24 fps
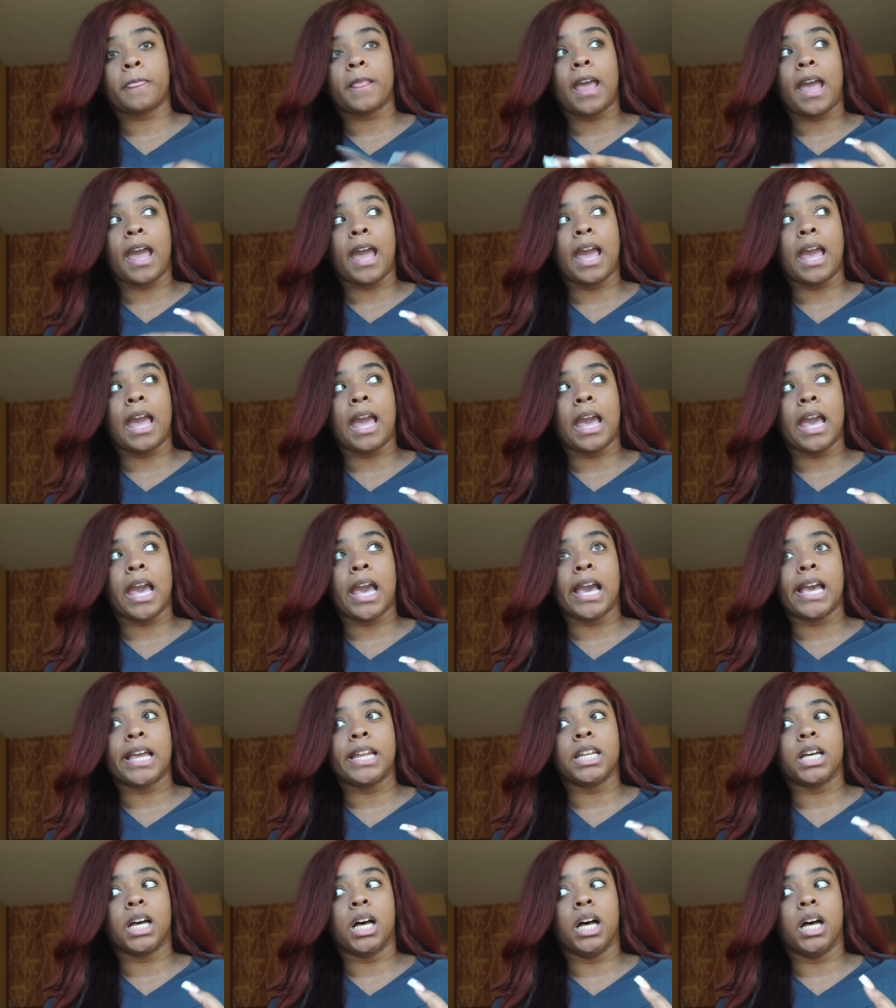
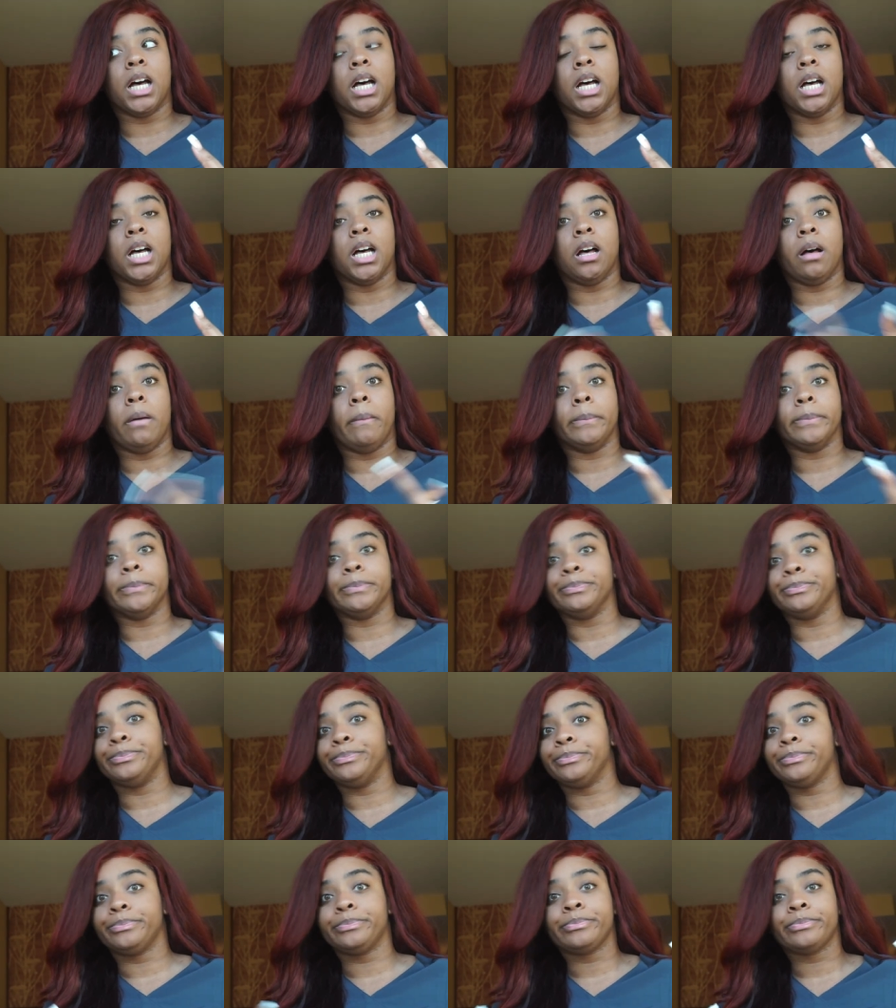And
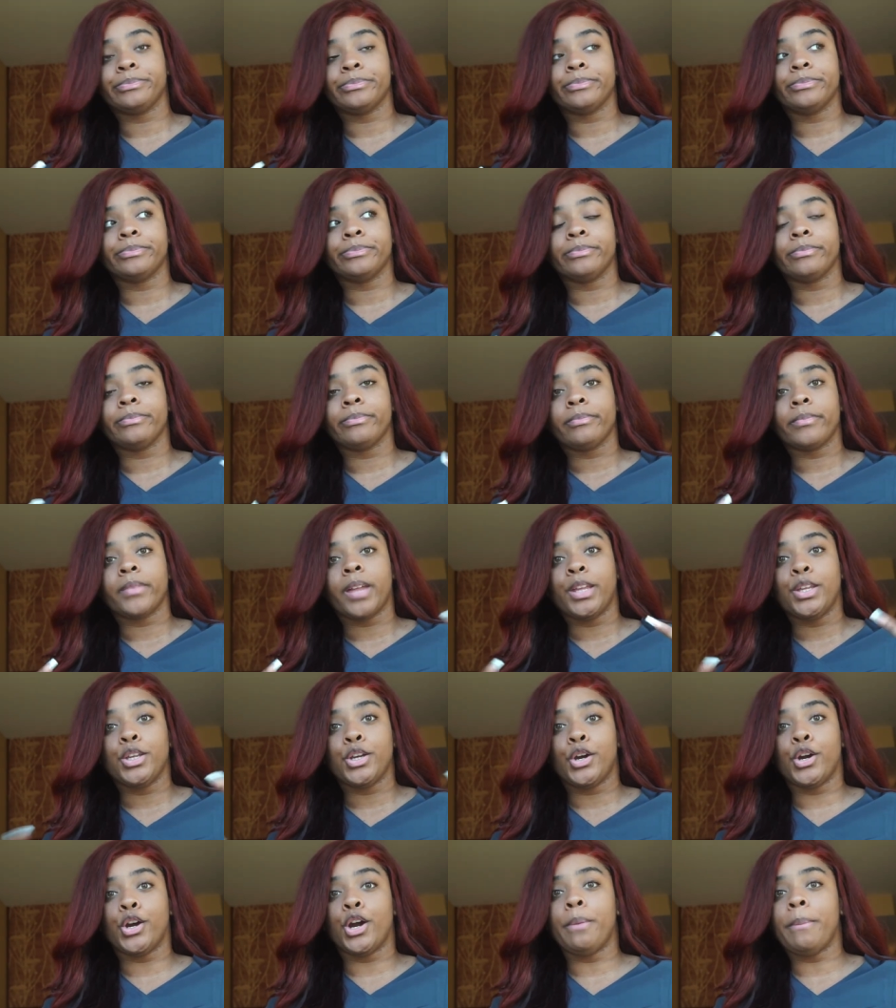
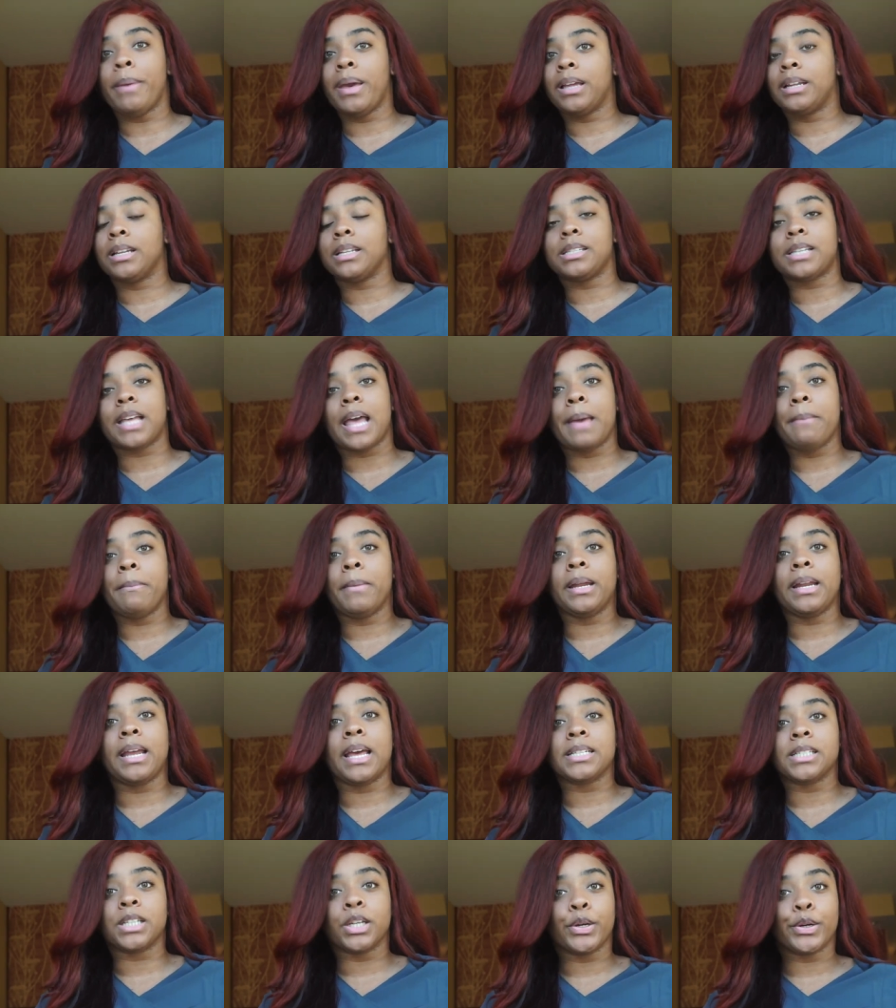your girl making the same money
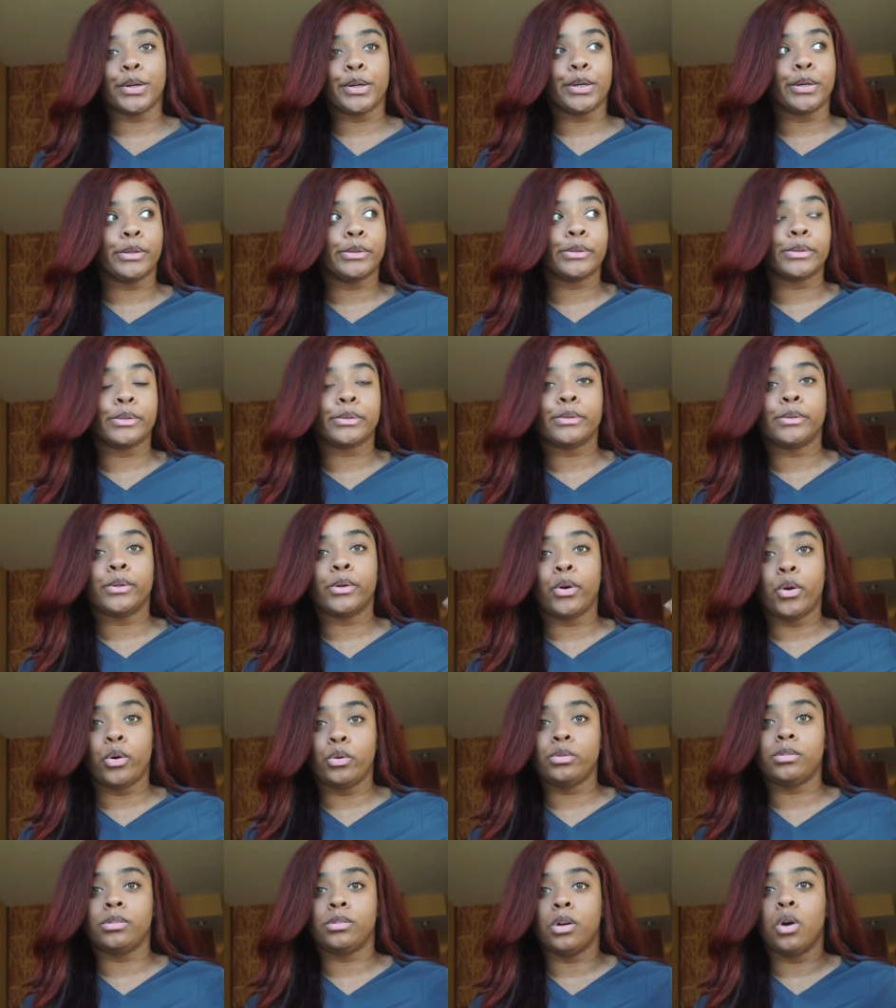as the girls
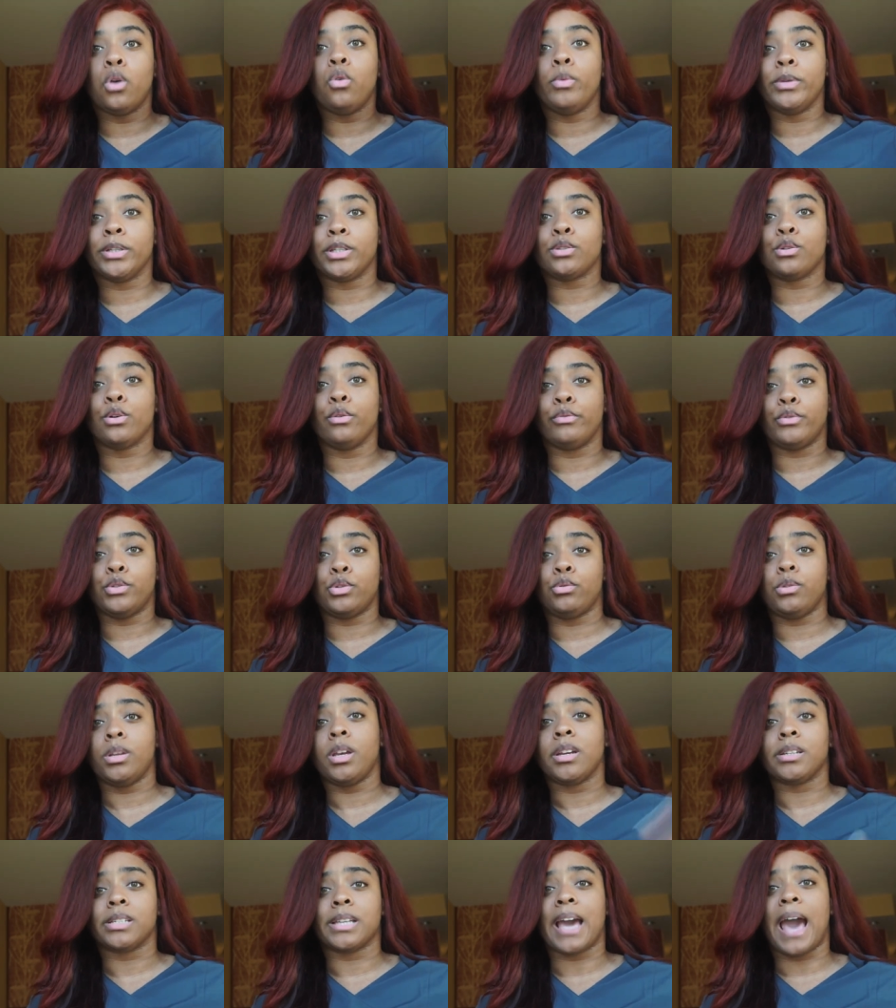who went to school for 2
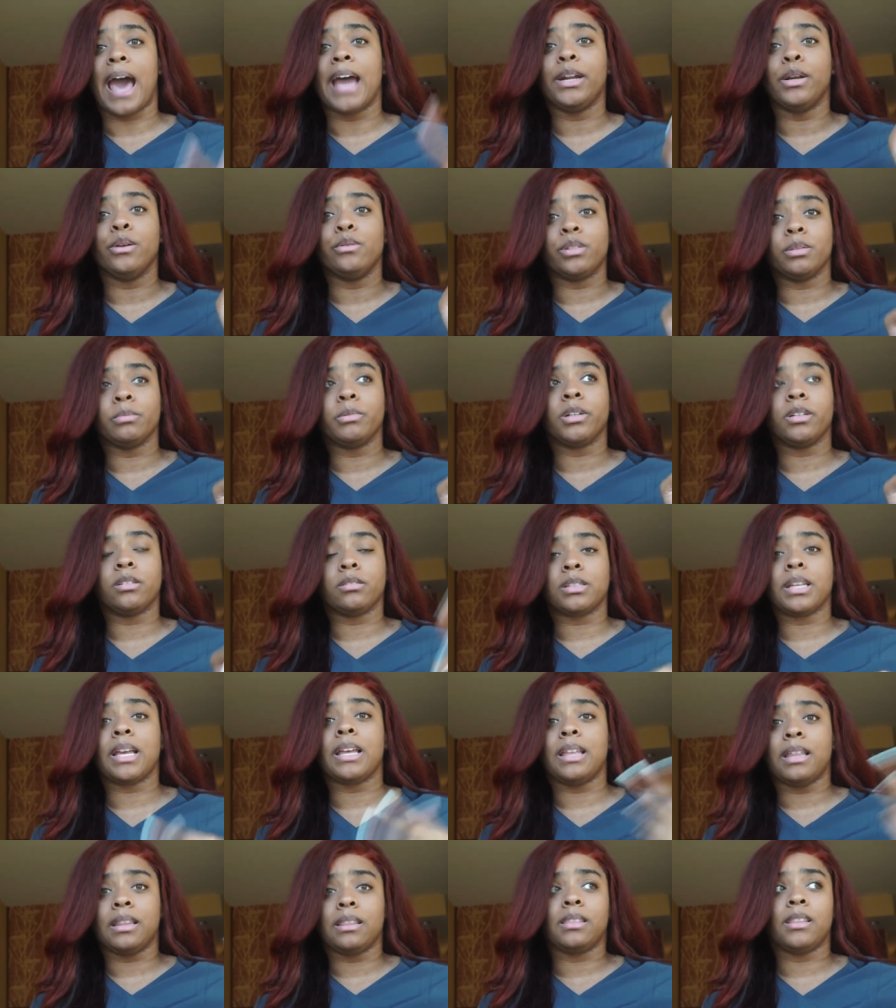years. Like, I know some girls
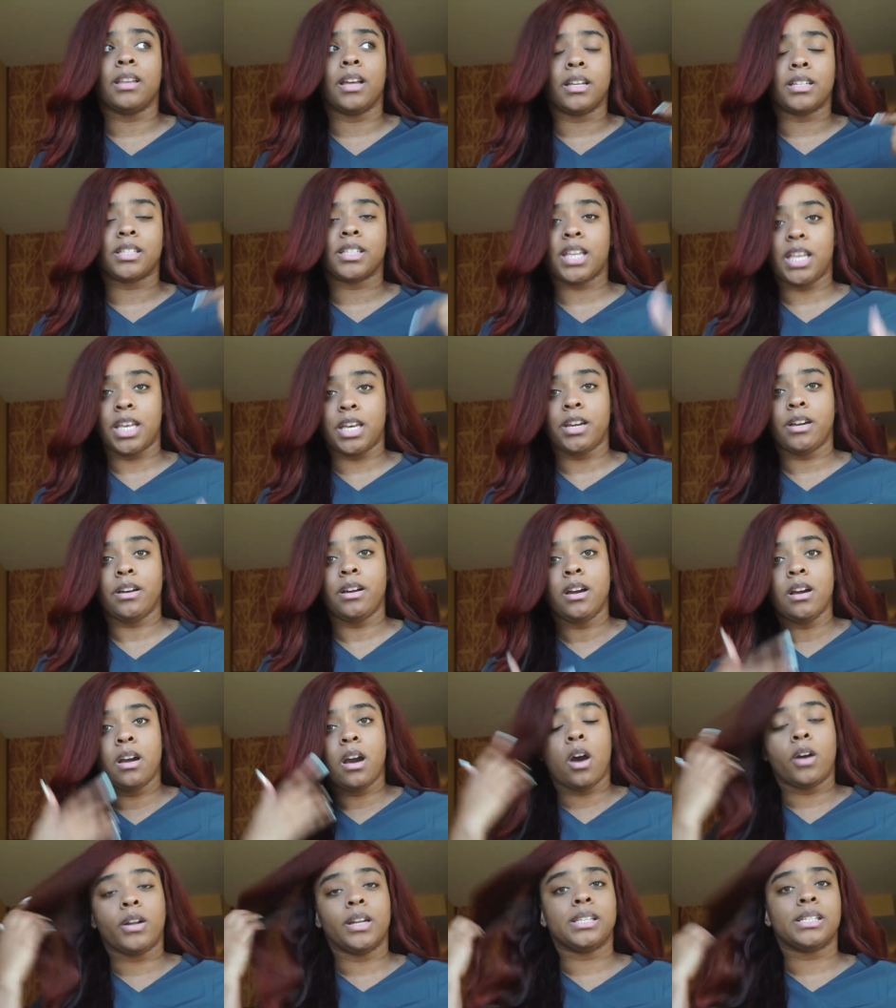that's here
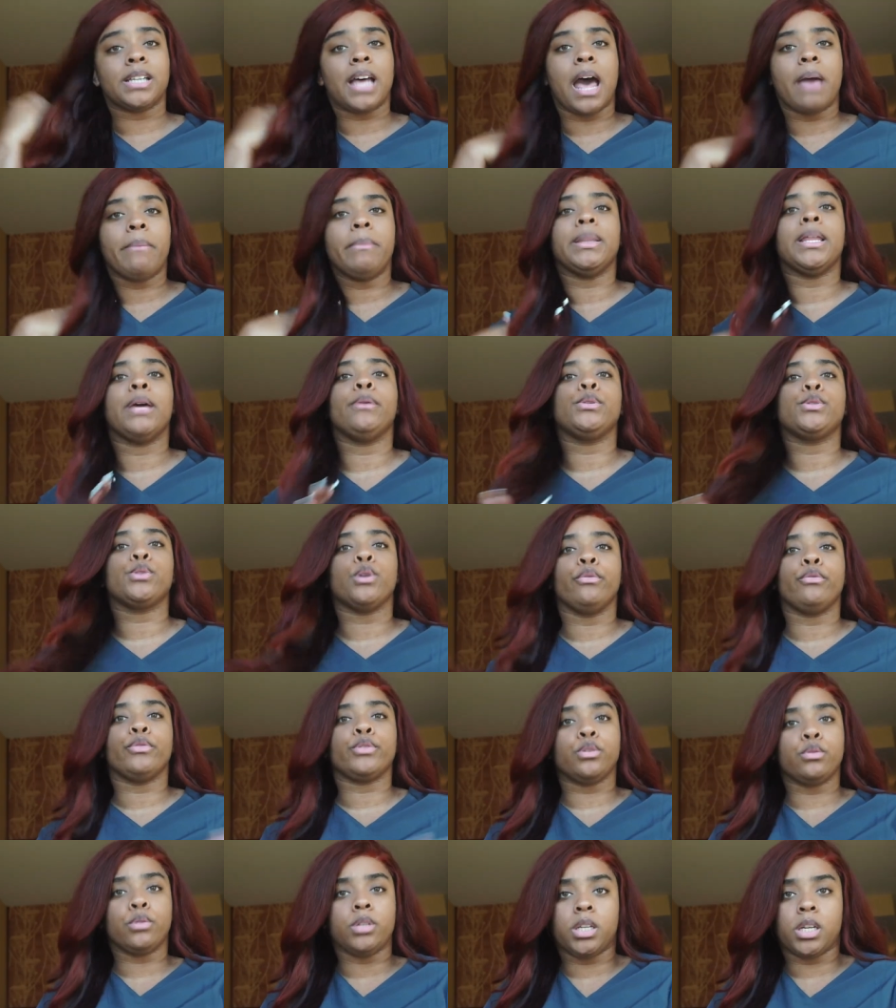on assignment, they went to school for
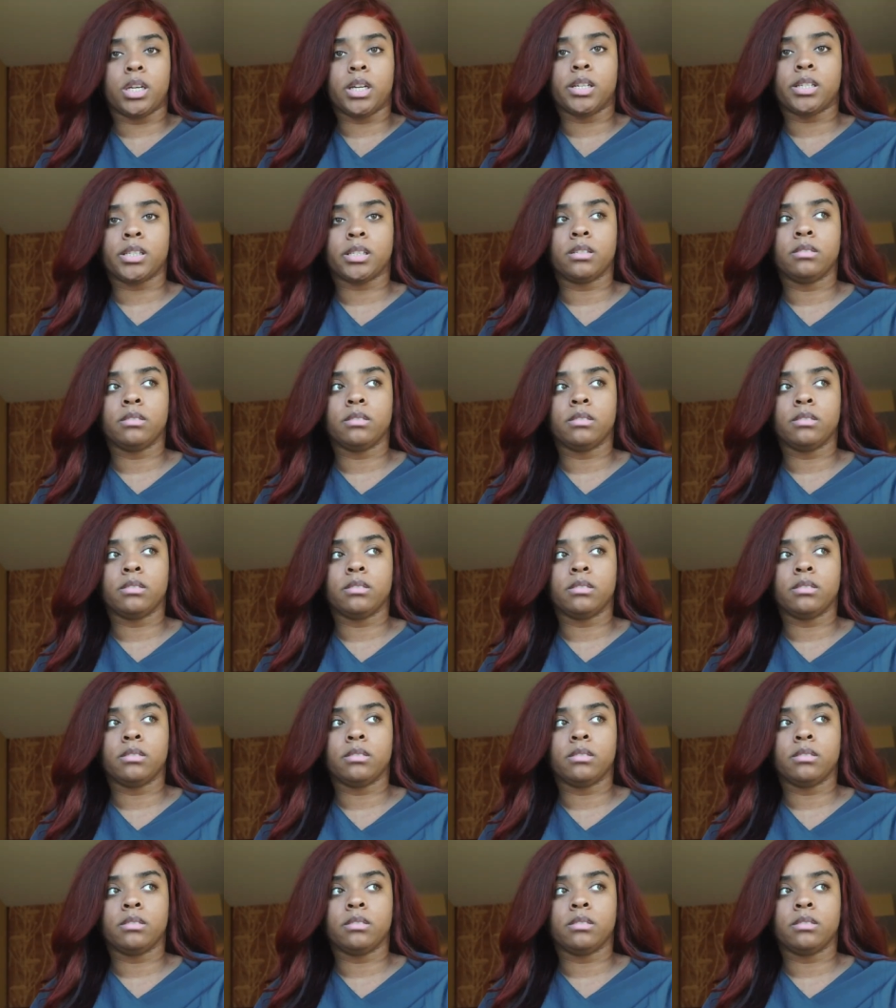2 years.